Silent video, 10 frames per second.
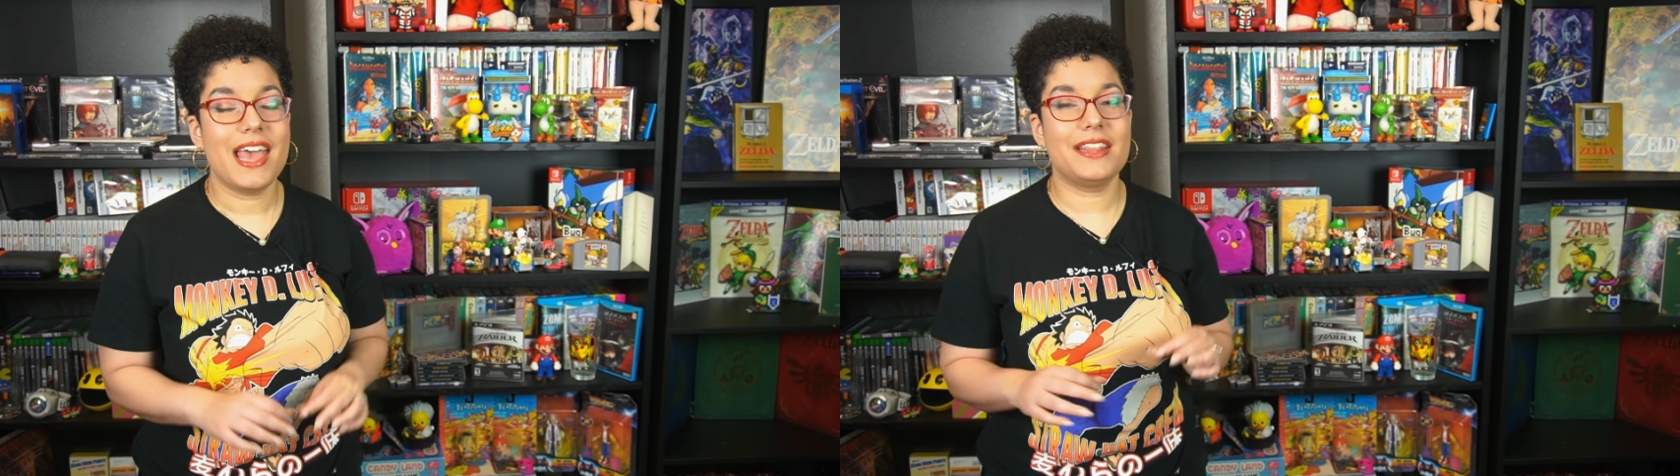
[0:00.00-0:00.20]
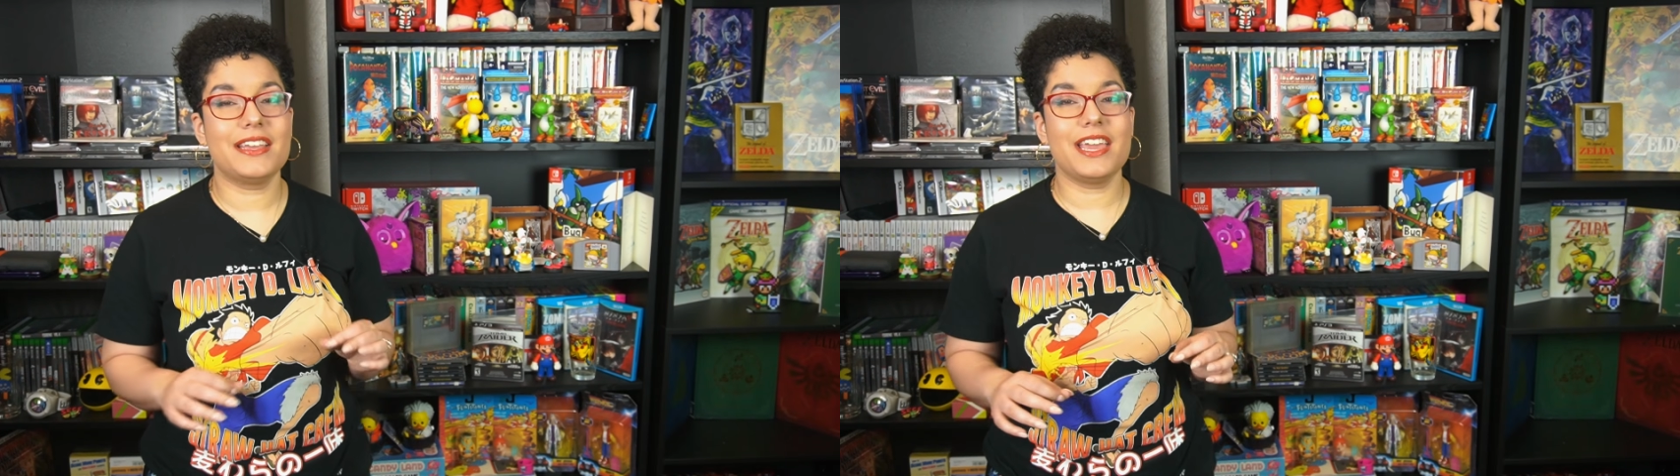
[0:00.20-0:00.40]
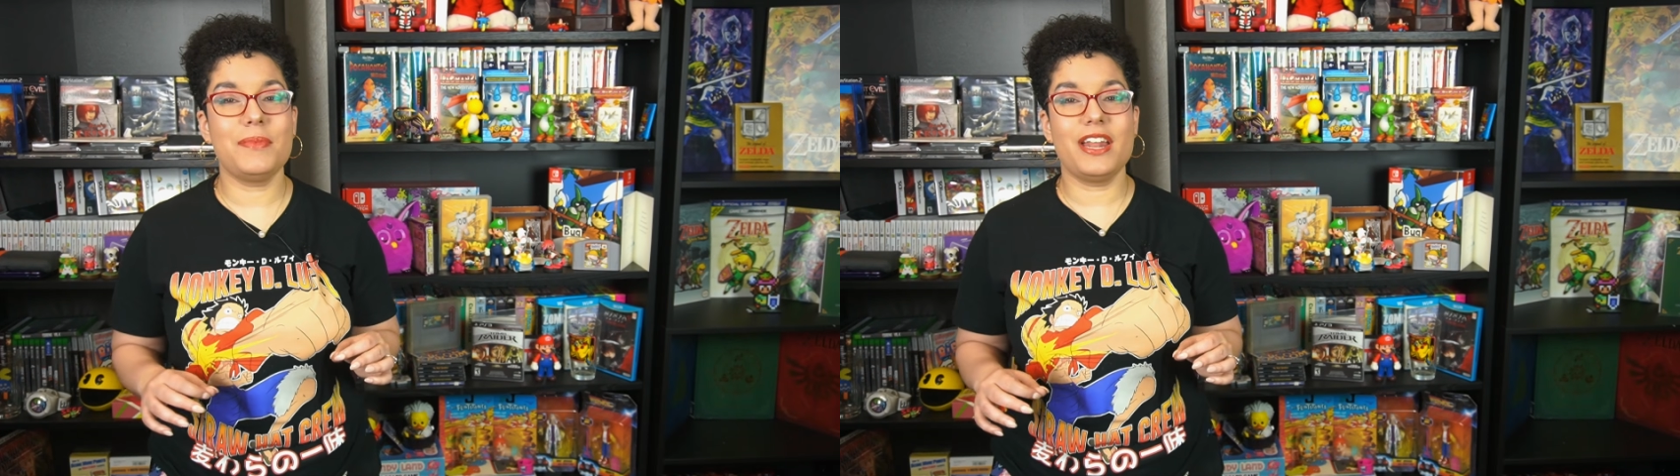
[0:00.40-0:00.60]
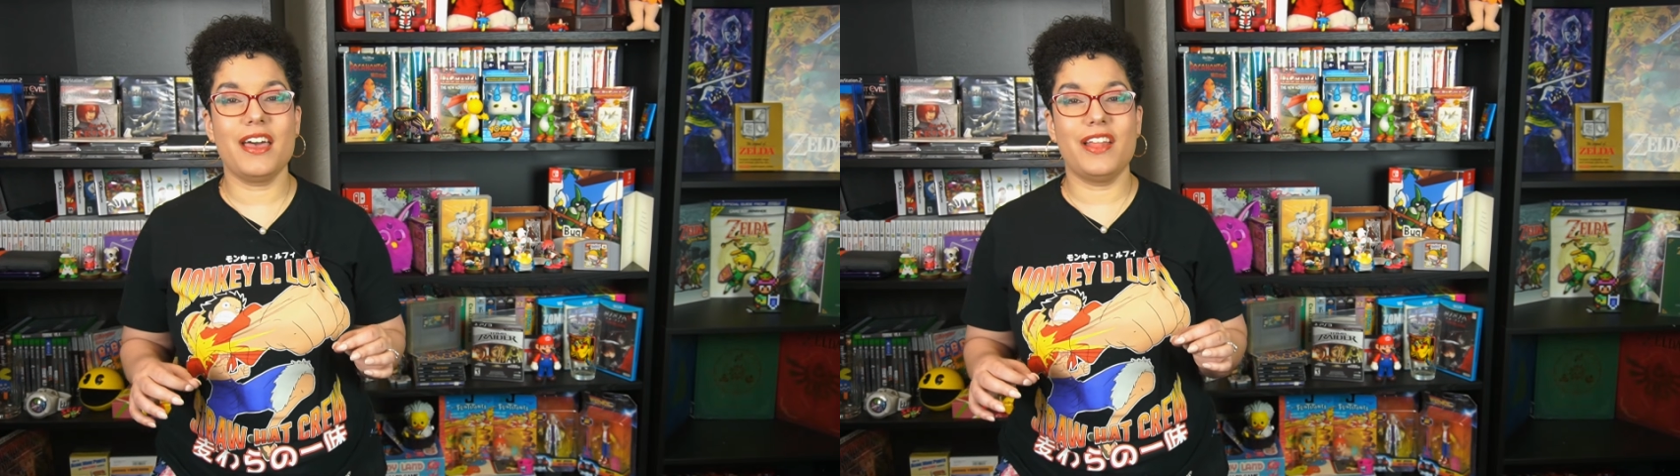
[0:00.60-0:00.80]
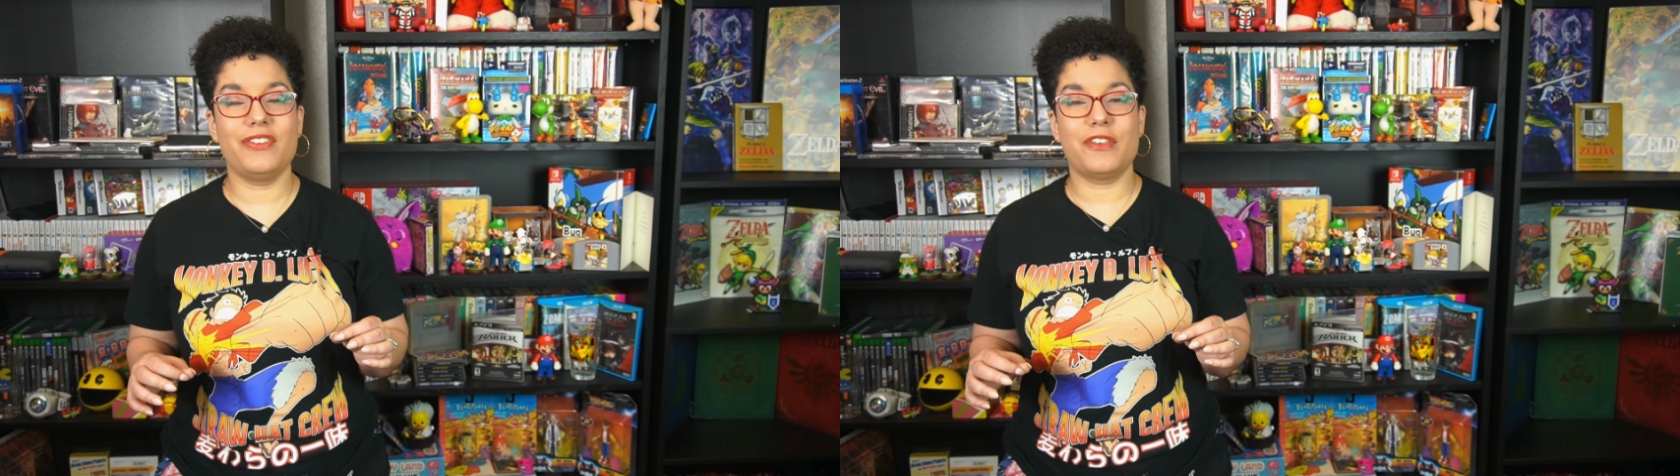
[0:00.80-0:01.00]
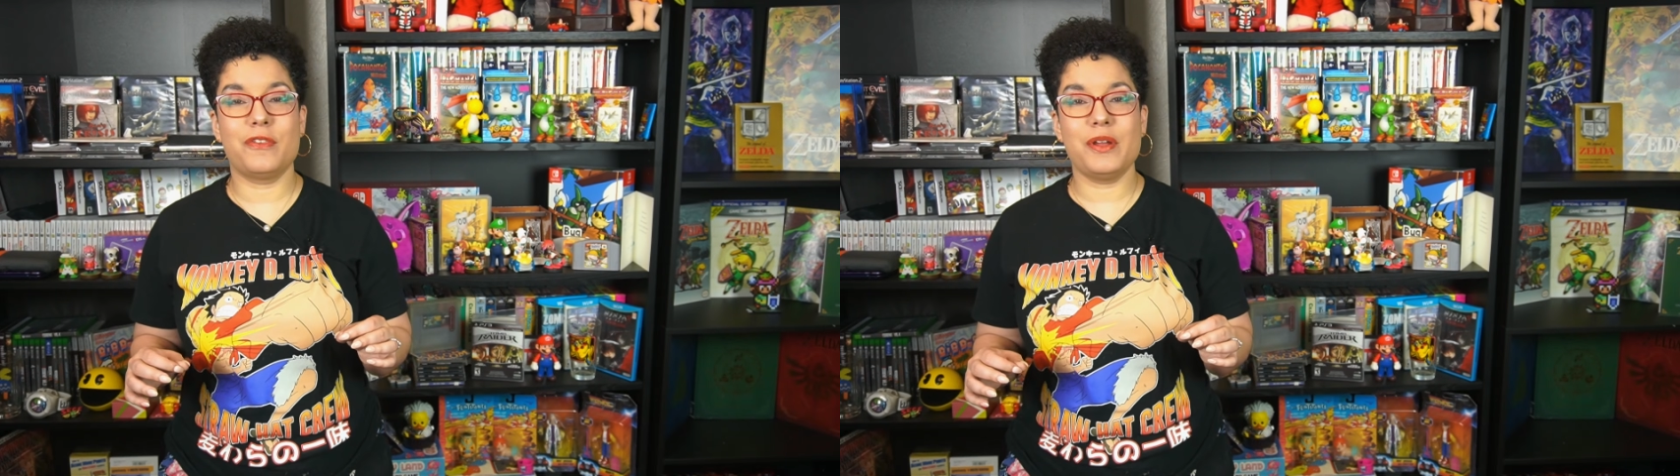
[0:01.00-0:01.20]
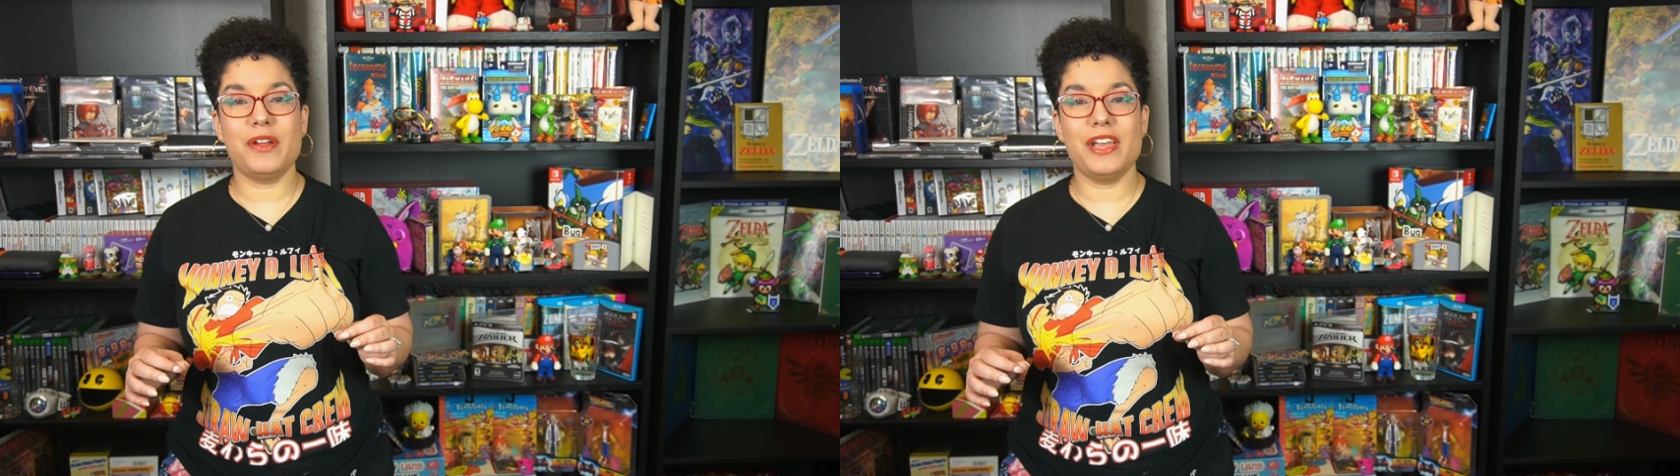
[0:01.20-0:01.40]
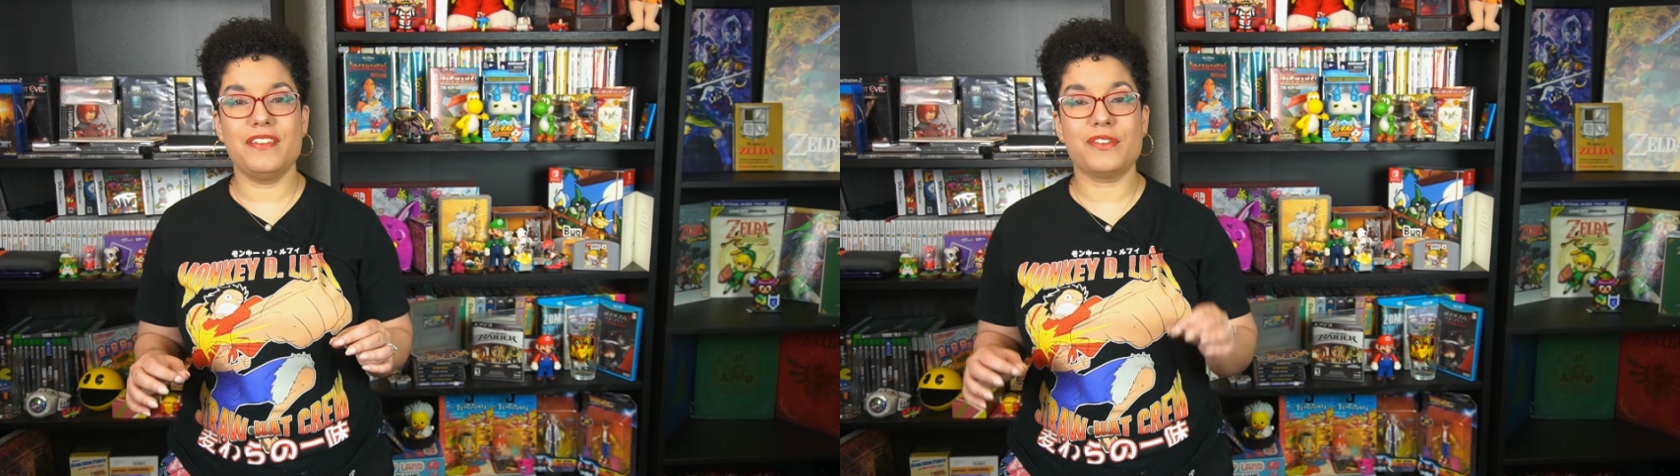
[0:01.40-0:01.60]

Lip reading: And the game that I got to experience